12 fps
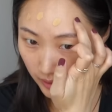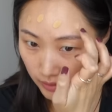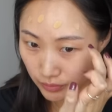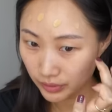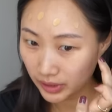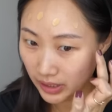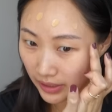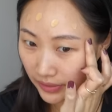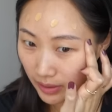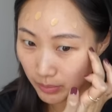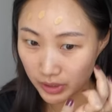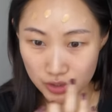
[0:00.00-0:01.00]
it's really not
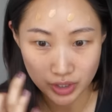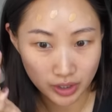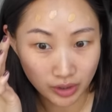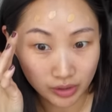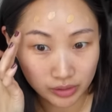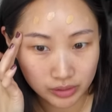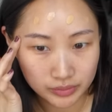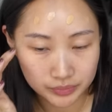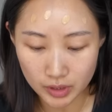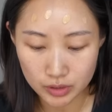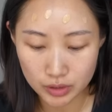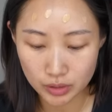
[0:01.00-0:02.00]
that much at all.
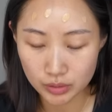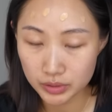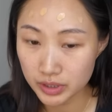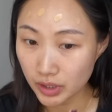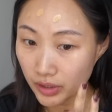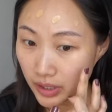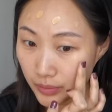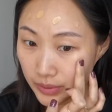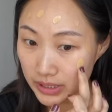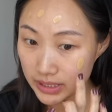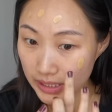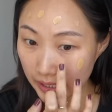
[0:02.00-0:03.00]
So starting
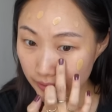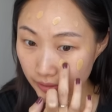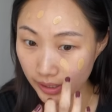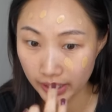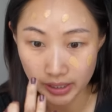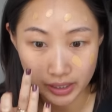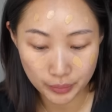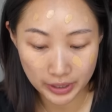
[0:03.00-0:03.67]
with Saturday,